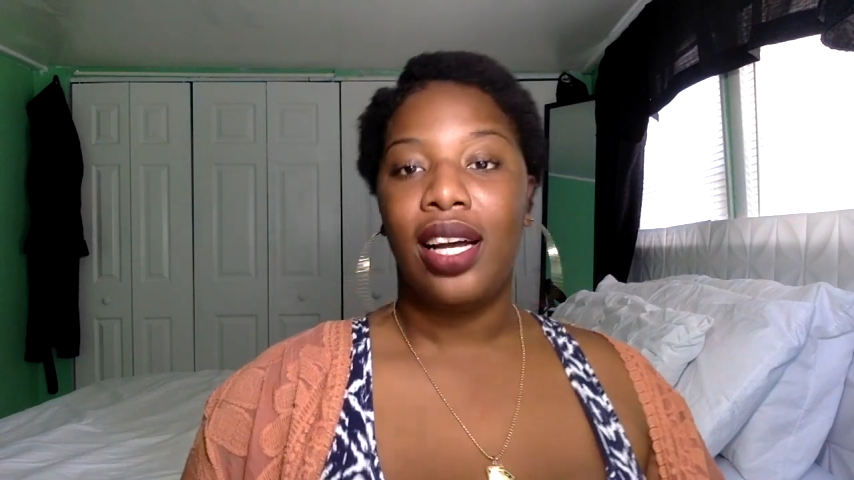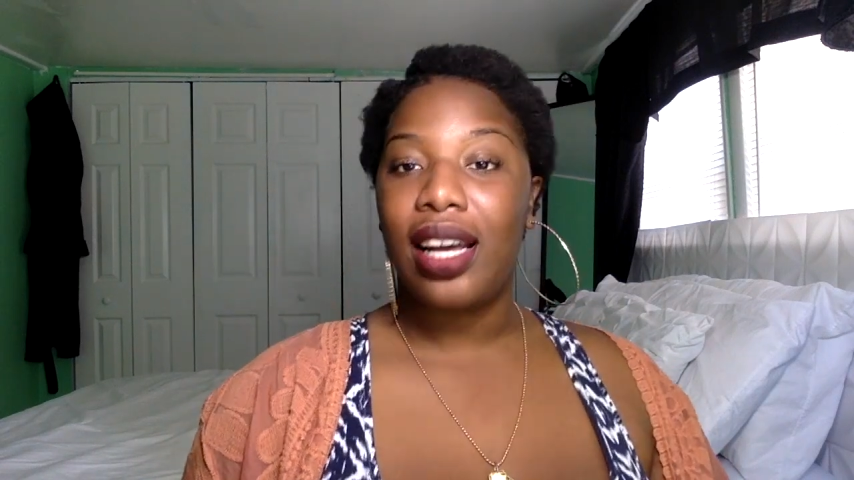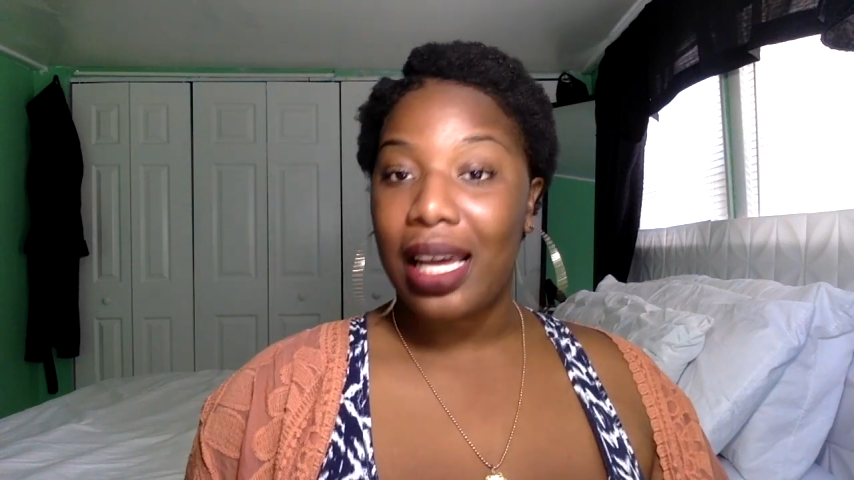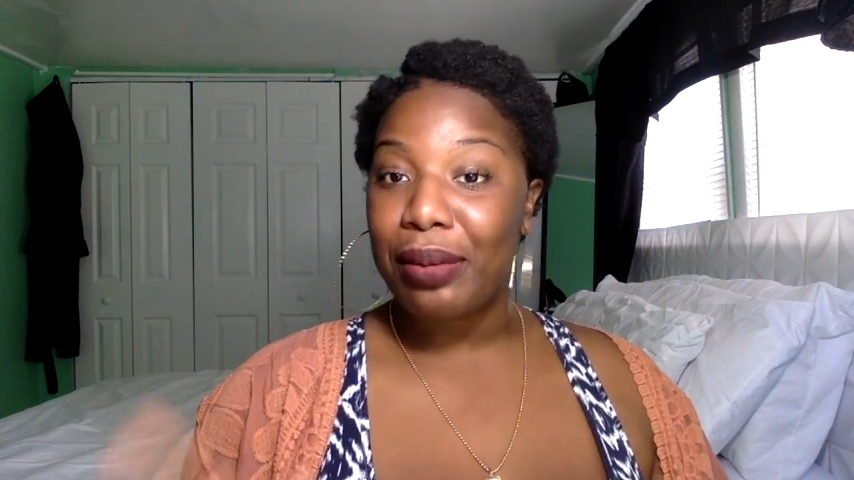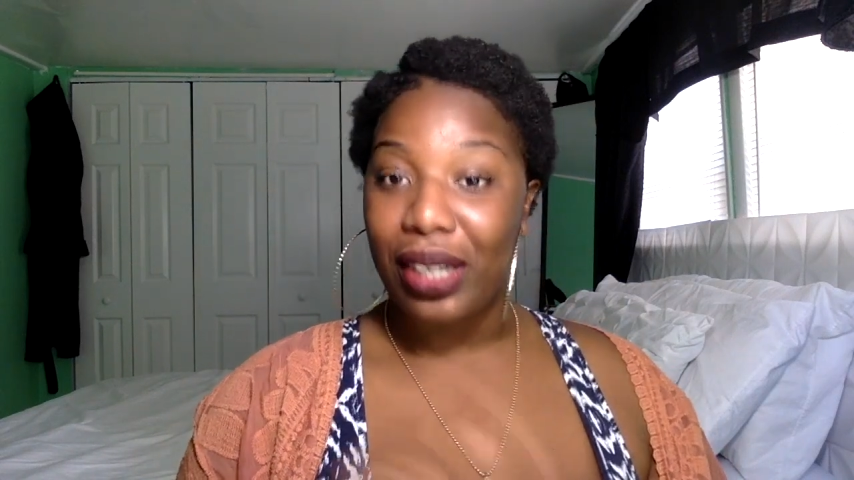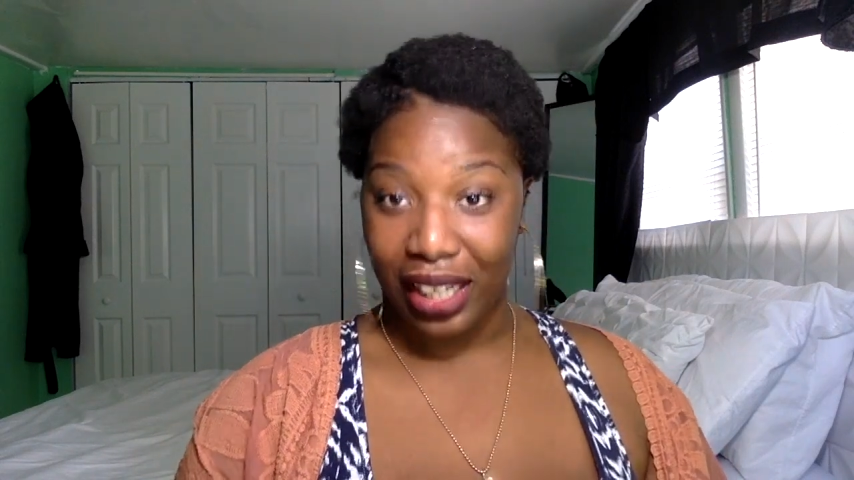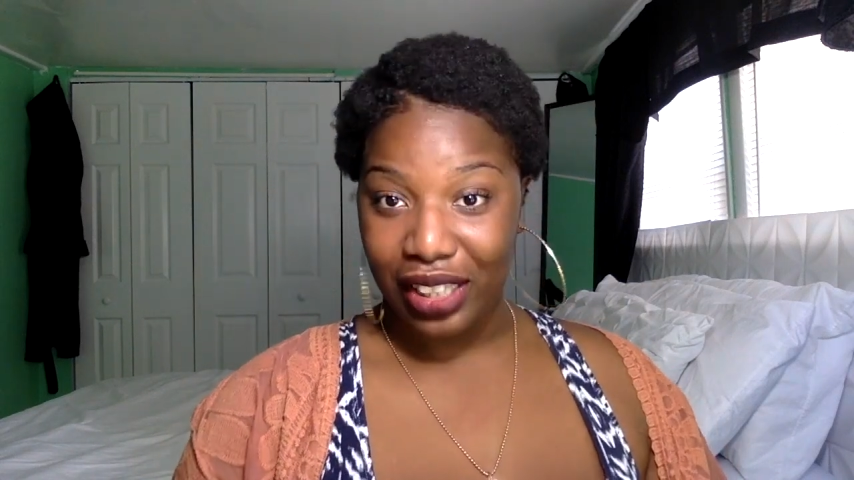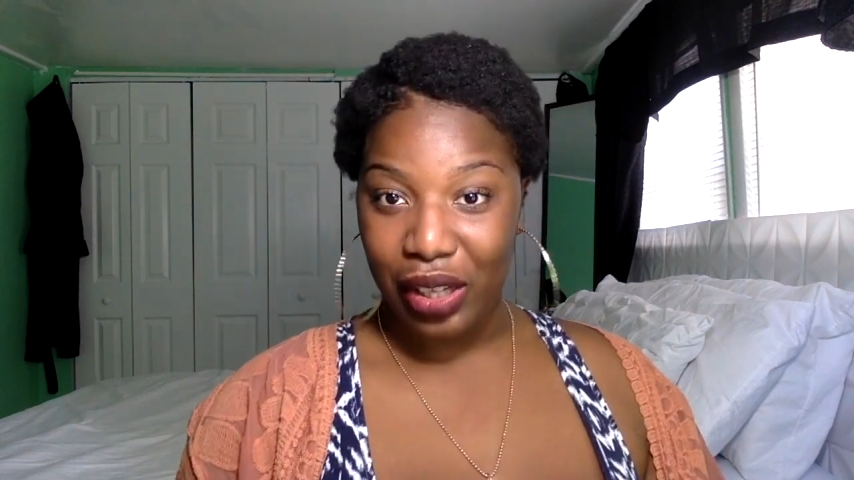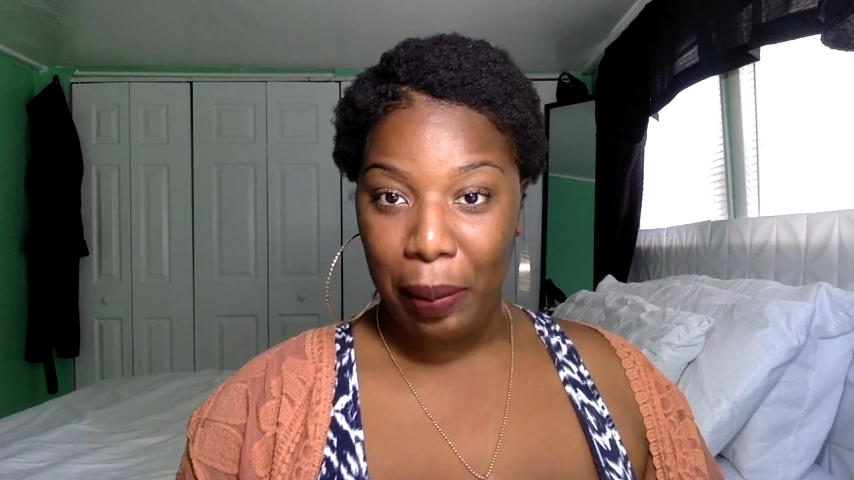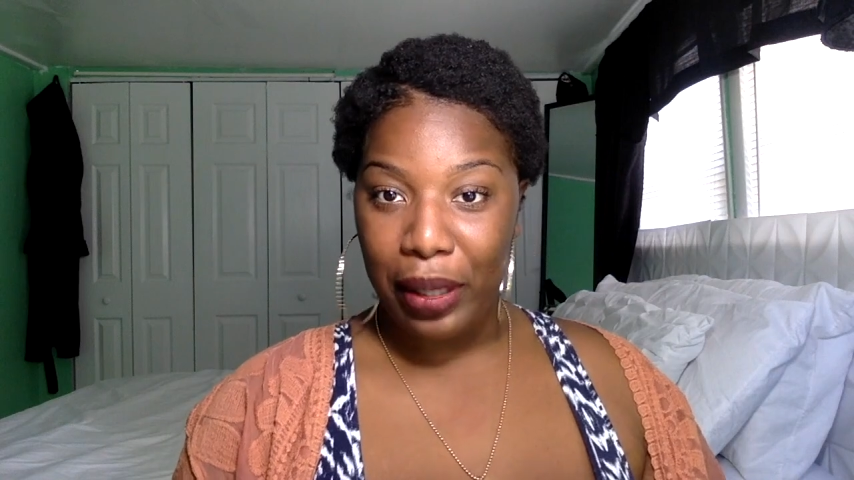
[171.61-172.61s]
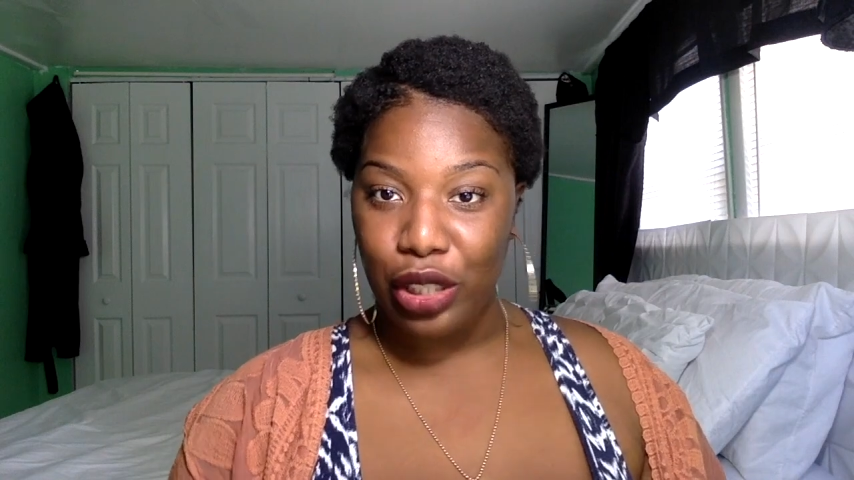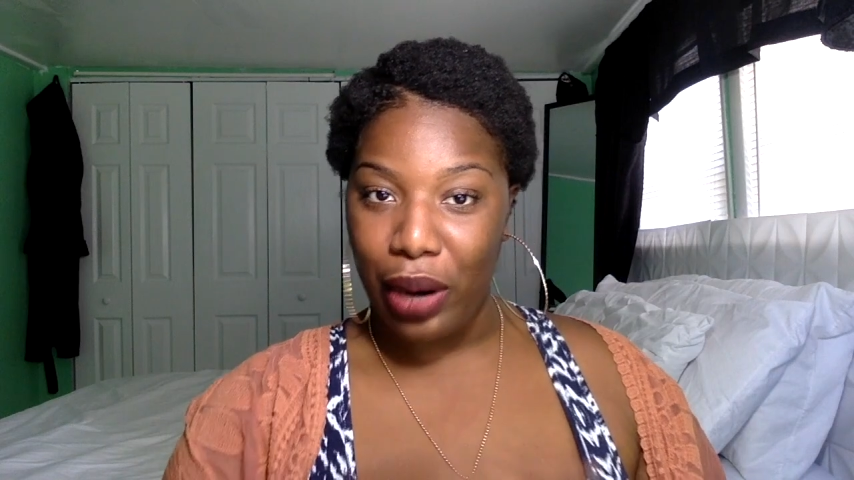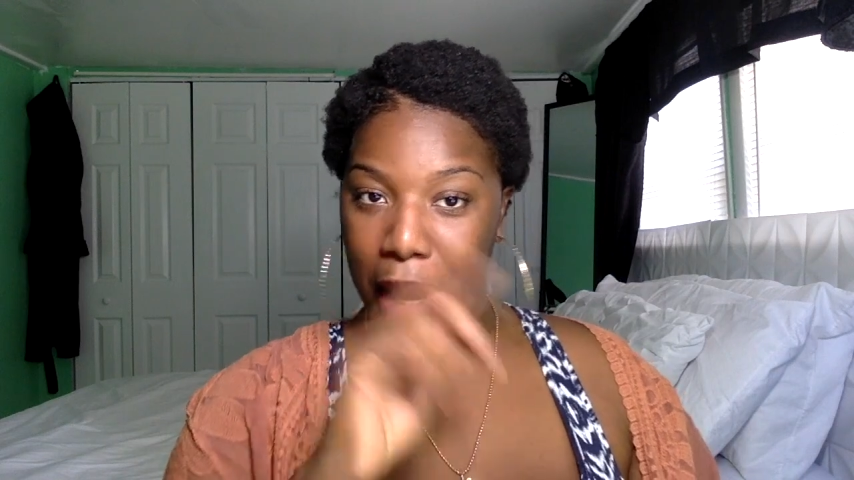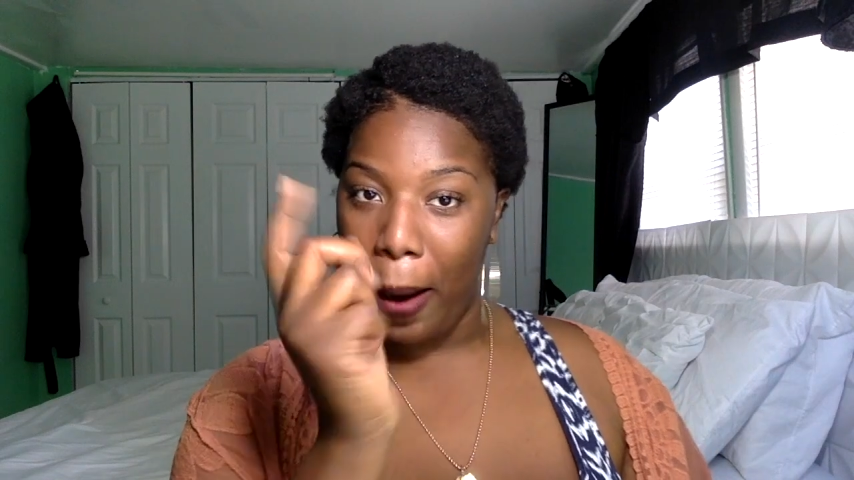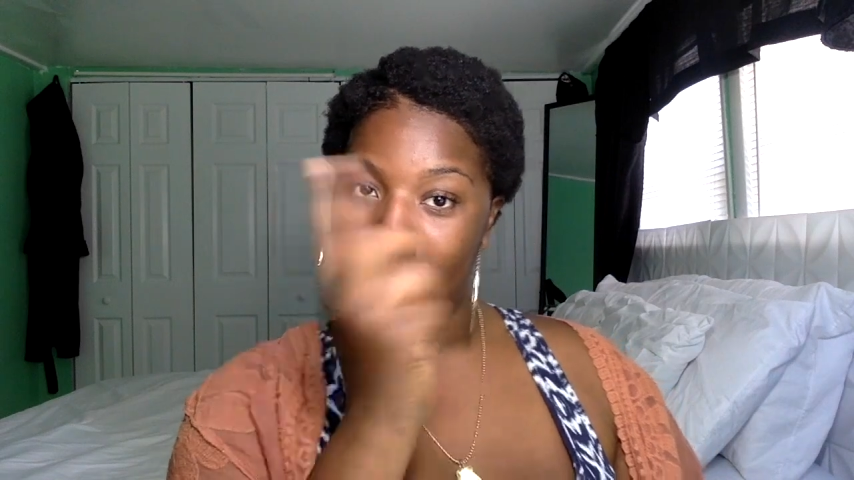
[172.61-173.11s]
Again, I'm gonna insert a picture
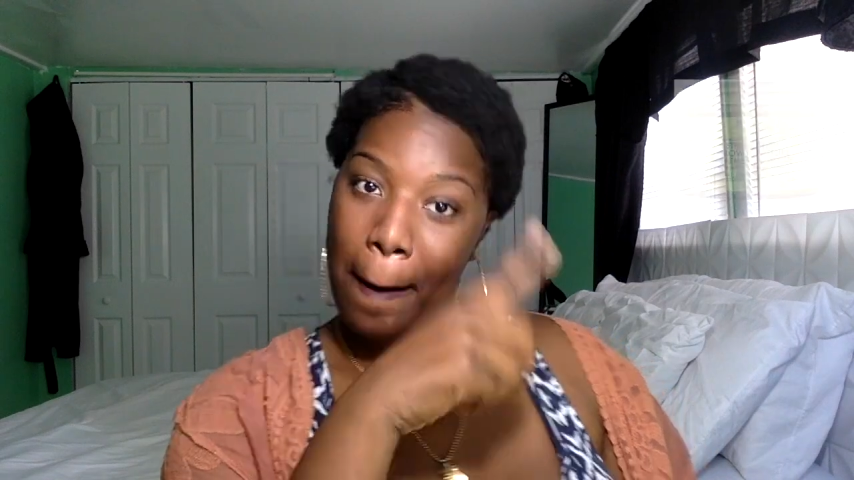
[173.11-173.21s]
right